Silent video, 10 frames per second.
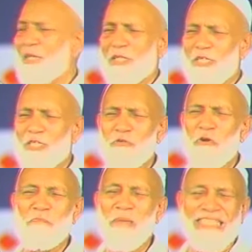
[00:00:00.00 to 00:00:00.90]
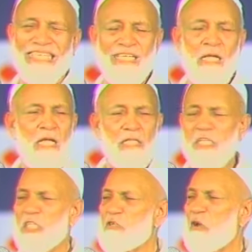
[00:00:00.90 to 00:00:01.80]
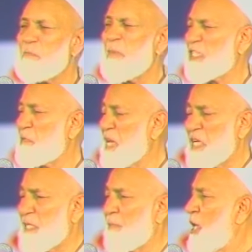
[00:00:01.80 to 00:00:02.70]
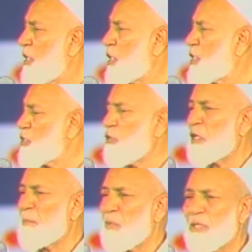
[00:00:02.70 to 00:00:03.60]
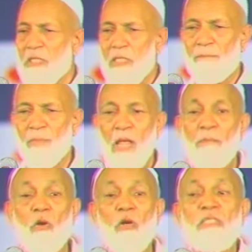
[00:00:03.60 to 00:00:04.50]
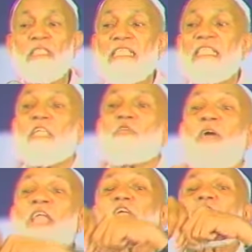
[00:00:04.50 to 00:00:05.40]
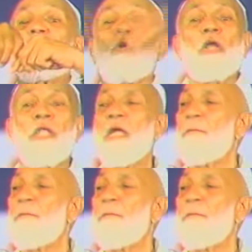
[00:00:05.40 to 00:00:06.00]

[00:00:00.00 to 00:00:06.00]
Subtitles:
that this is not magic. This is not mesmerism. This is not hypnotism. Because the sticks vanished for good